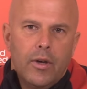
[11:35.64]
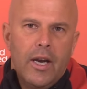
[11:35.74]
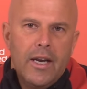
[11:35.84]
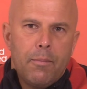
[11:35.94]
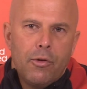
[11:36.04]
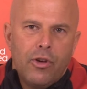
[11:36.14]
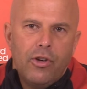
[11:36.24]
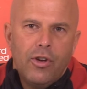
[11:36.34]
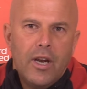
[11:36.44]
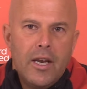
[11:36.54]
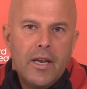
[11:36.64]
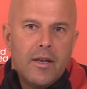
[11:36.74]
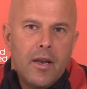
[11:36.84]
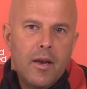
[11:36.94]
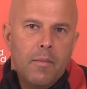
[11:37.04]
in that position, and he
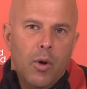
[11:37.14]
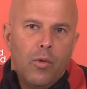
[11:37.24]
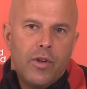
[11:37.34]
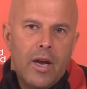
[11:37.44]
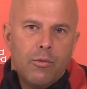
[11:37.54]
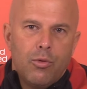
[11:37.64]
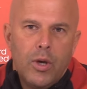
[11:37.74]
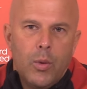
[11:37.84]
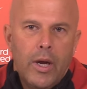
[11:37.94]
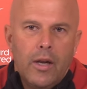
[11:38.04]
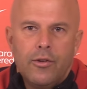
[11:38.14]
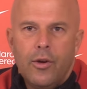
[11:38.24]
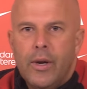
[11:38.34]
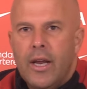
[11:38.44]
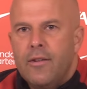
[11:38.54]
did it in both times really well.
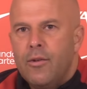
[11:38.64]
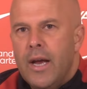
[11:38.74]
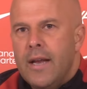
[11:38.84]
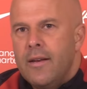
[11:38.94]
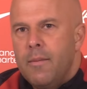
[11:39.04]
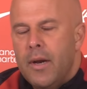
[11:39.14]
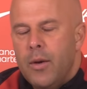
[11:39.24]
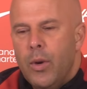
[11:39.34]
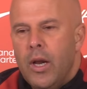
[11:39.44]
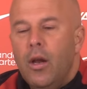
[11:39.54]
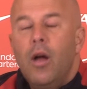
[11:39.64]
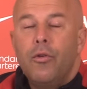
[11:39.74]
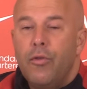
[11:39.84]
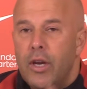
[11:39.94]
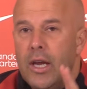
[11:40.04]
So against United, he played well. Oh,
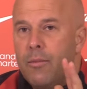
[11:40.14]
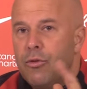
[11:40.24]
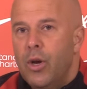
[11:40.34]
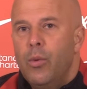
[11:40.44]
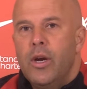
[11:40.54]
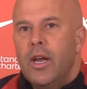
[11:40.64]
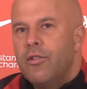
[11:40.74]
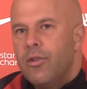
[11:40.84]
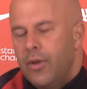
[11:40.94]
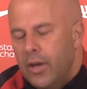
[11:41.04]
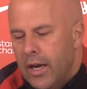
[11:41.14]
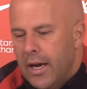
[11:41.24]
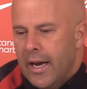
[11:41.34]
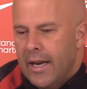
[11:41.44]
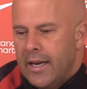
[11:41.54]
three games though against
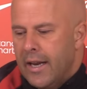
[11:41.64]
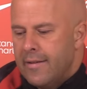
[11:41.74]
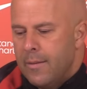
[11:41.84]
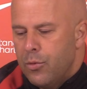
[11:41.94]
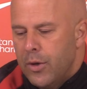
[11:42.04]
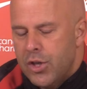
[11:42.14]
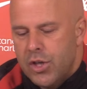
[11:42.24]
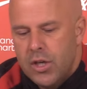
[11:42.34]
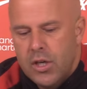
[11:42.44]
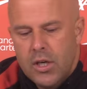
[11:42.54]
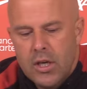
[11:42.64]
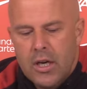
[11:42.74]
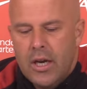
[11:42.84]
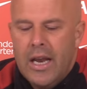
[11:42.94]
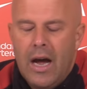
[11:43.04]
Sevilla and against Ipswich.
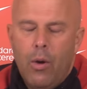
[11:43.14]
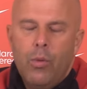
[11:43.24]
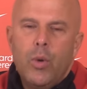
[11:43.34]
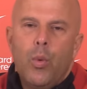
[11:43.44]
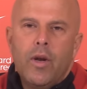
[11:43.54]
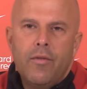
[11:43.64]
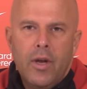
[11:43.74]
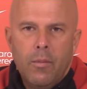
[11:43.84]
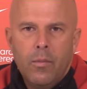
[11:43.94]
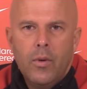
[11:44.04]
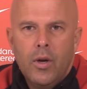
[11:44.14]
Now only one of them